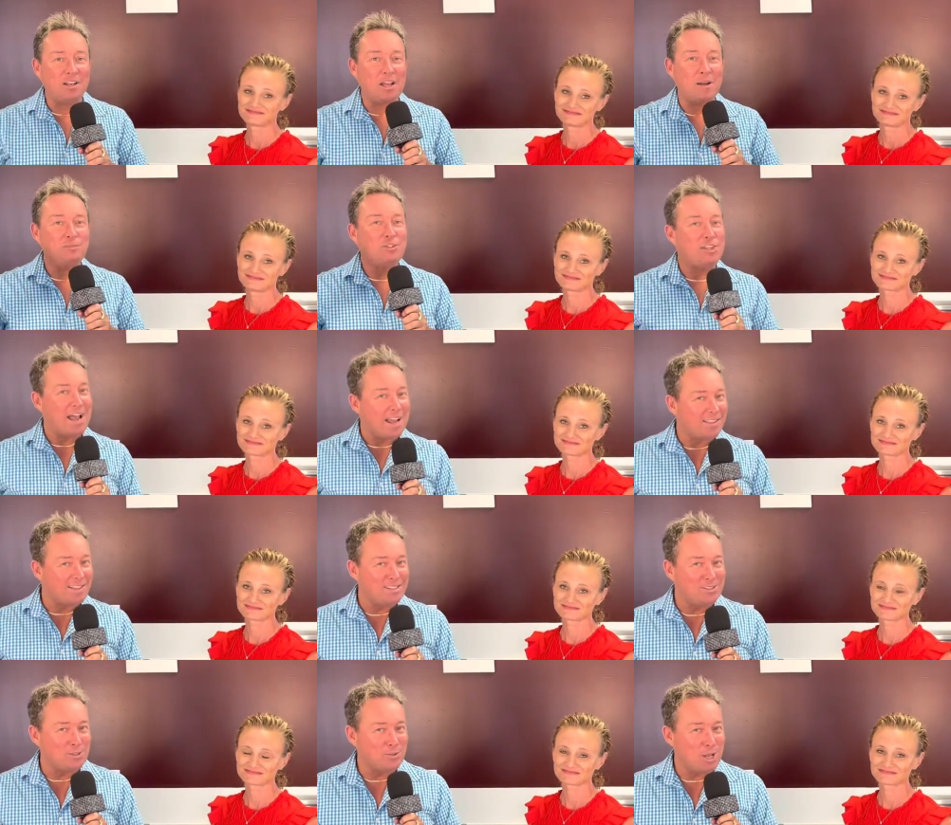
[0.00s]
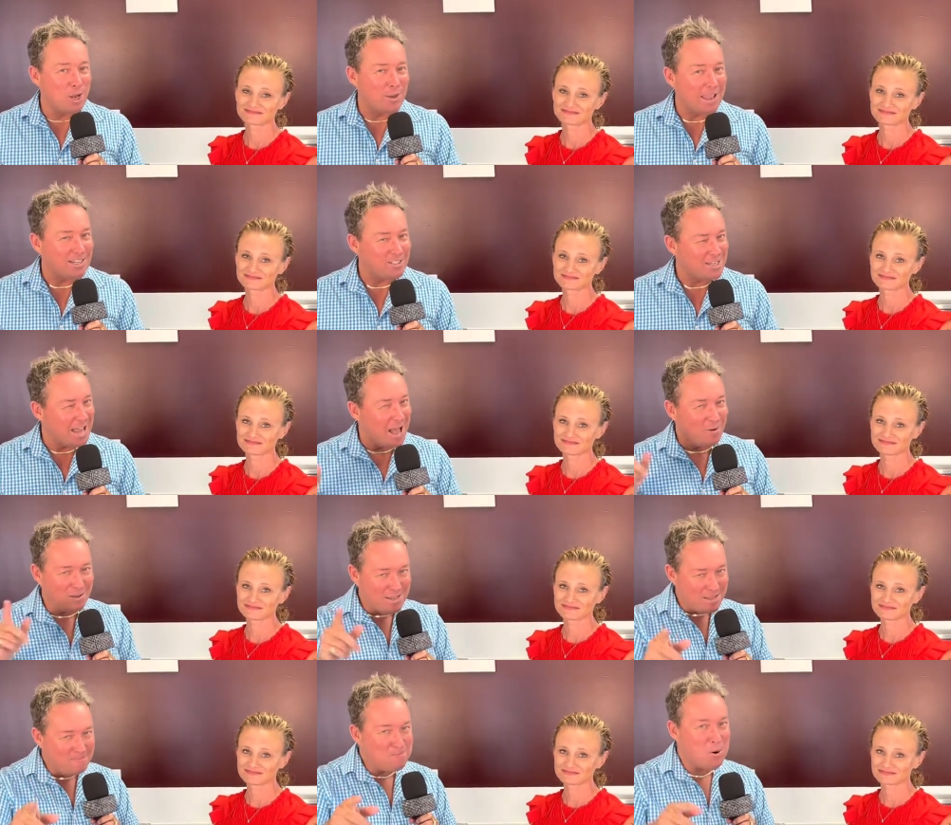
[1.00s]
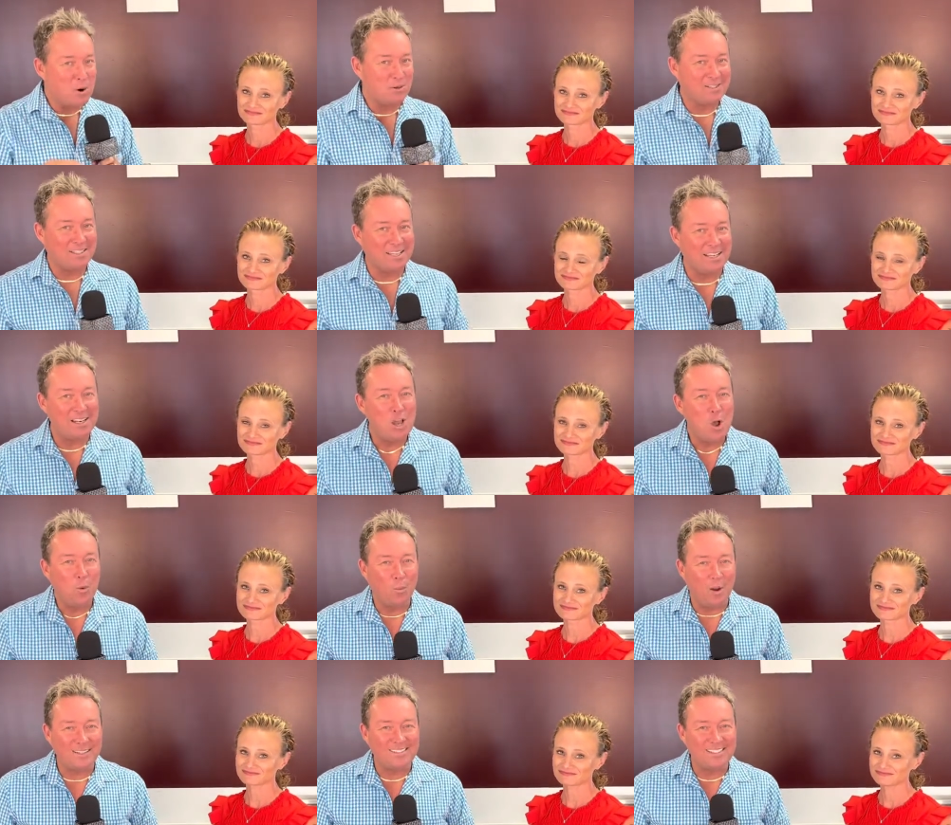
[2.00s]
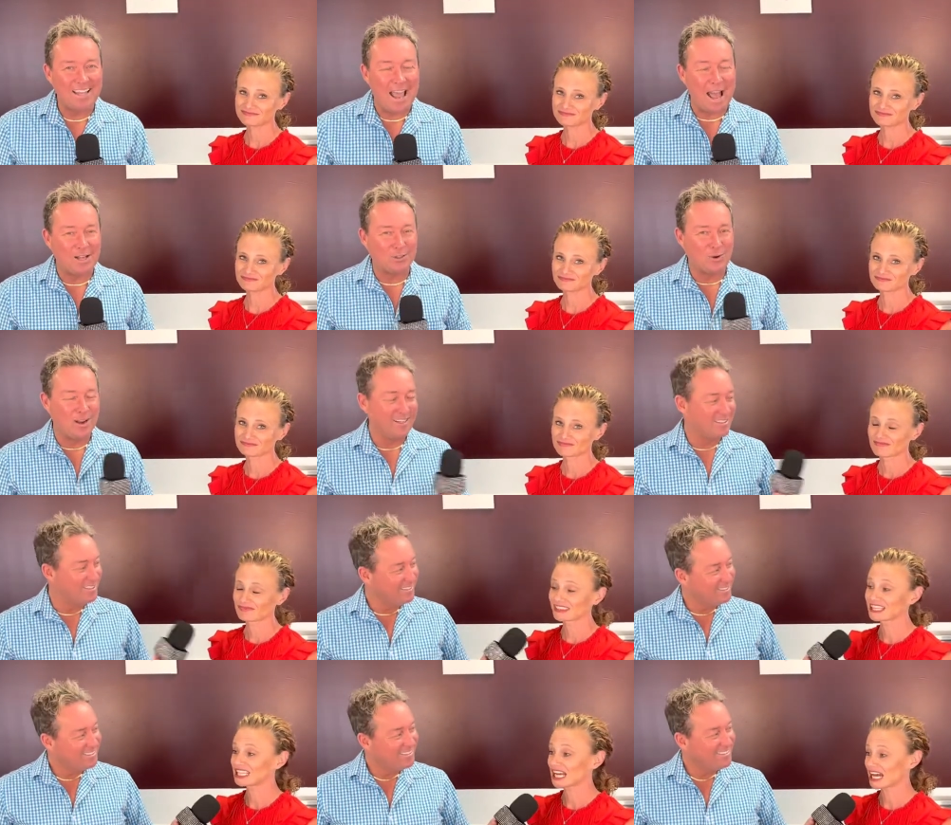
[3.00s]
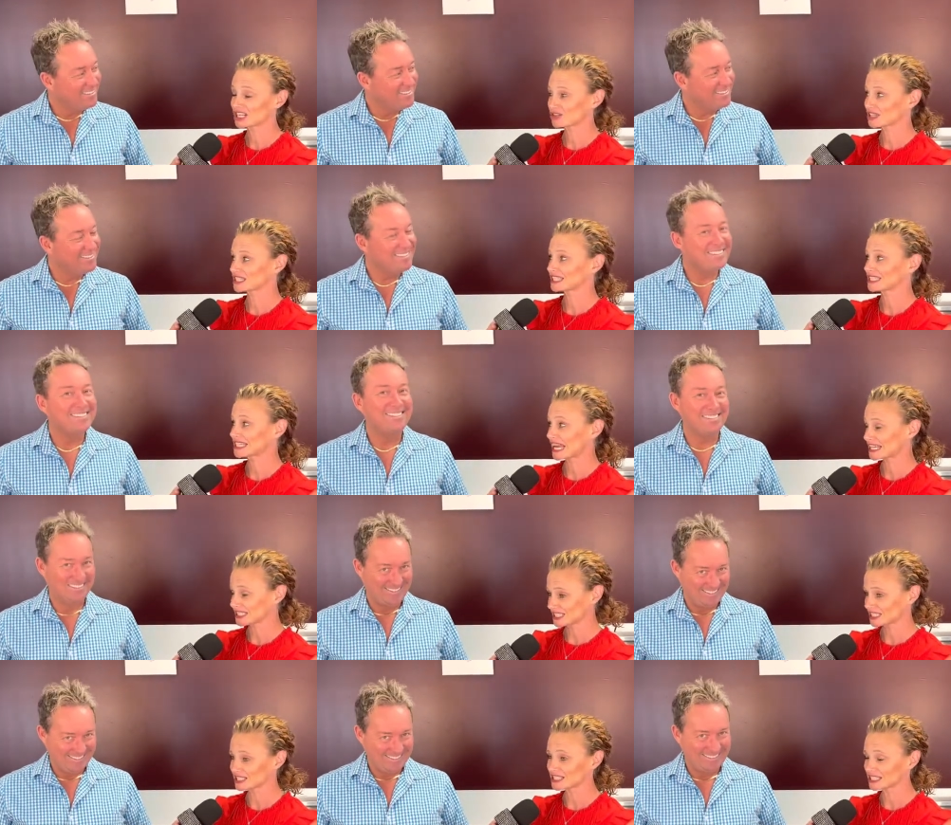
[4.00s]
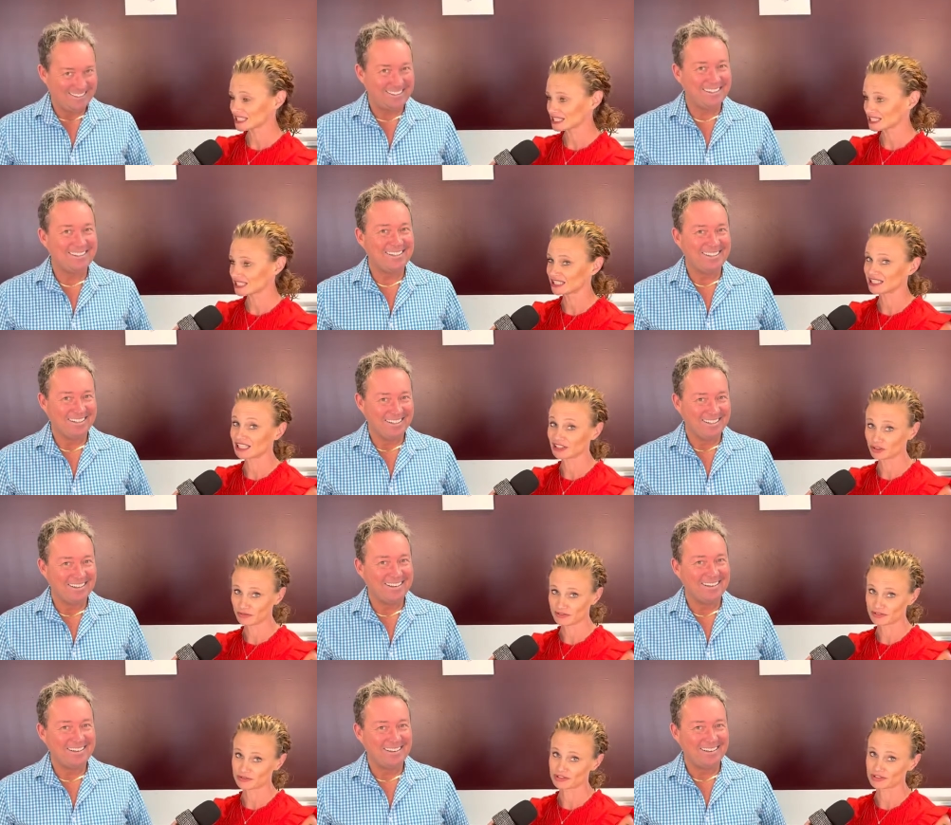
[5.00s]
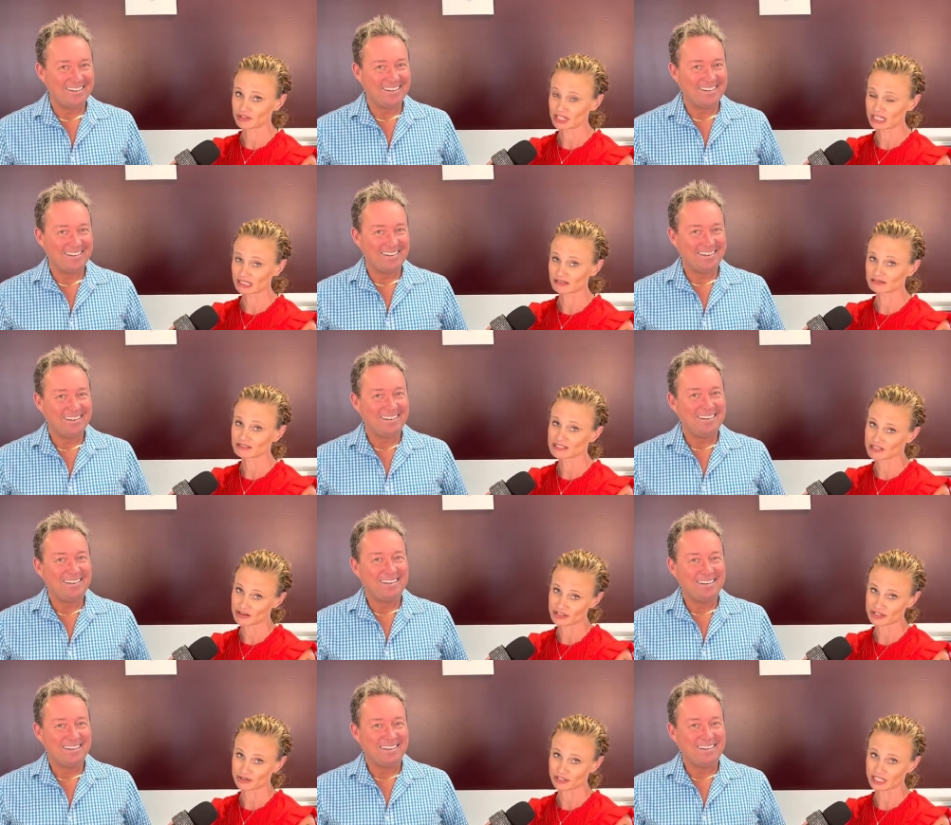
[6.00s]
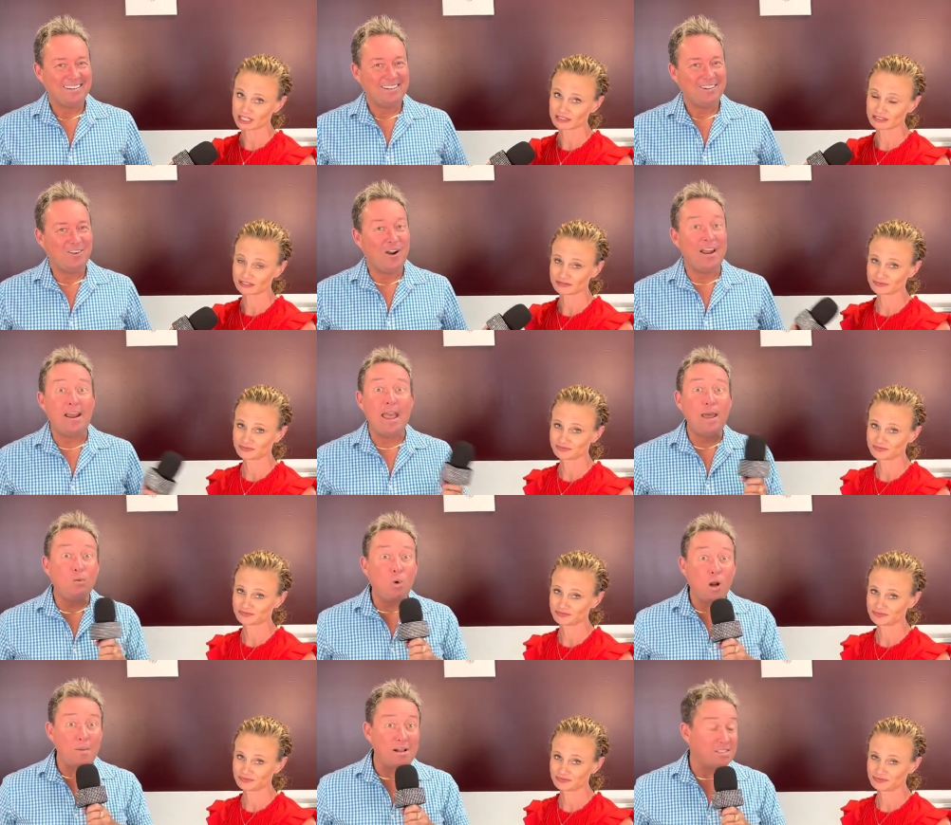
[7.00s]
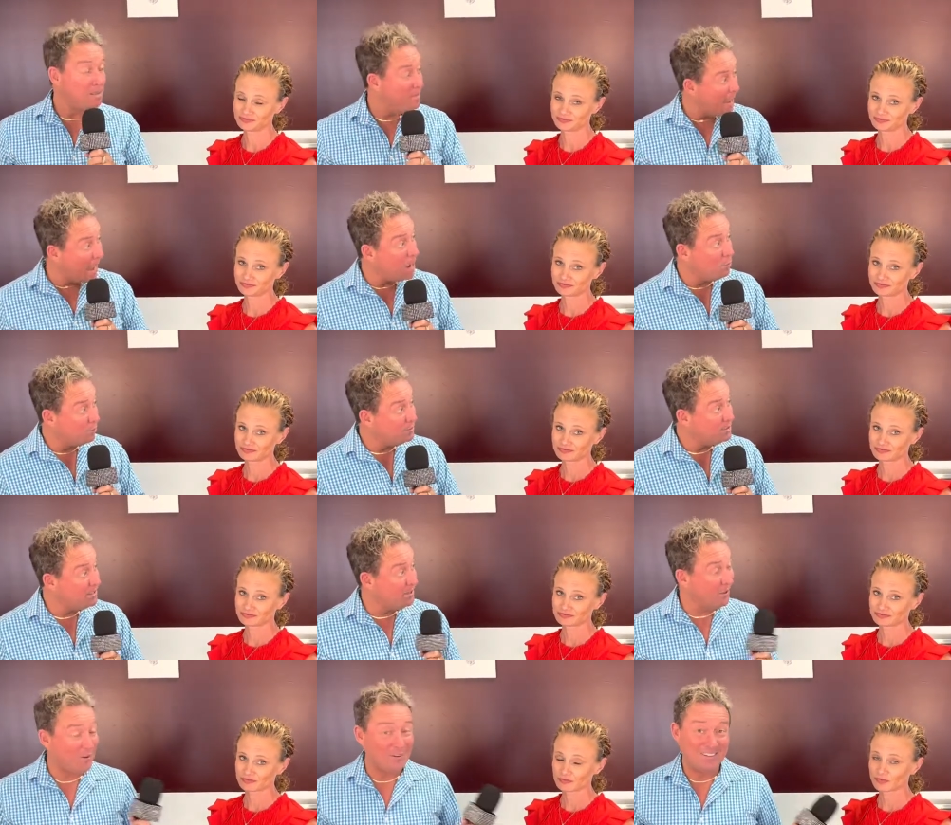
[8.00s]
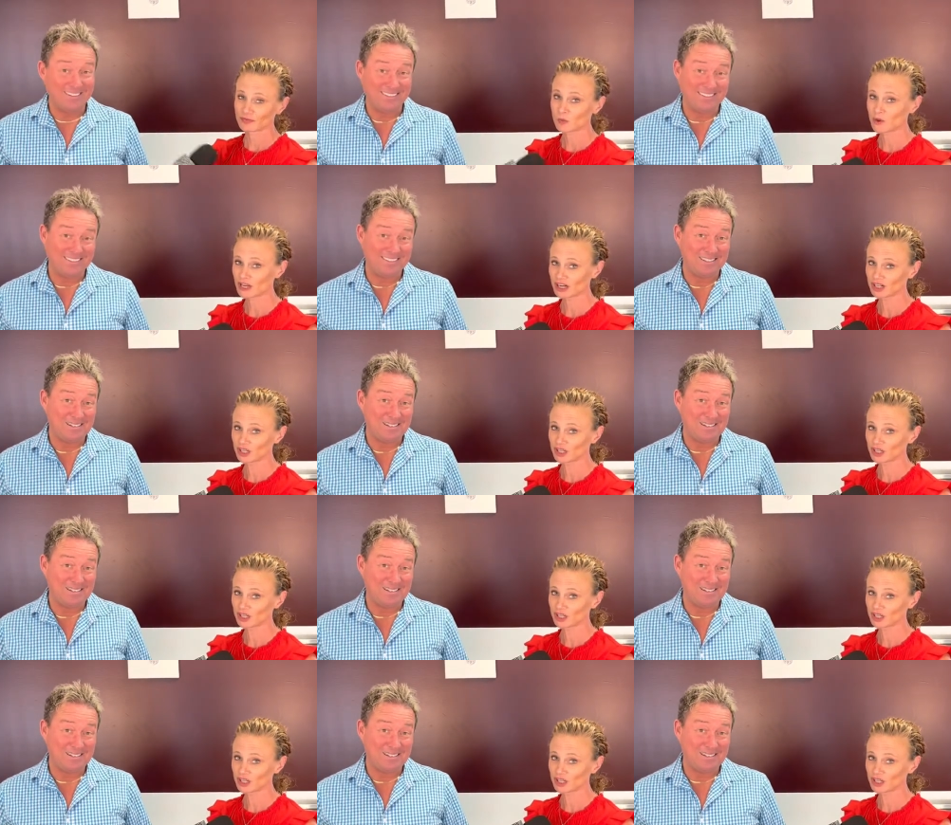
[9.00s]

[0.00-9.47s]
Speaker 1: come check this new location out in person, what's the address?
Speaker 2: The address is 1960 Hillview Street, Sarasota.
Speaker 1: Great. And what about some hours here?
Speaker 2: We are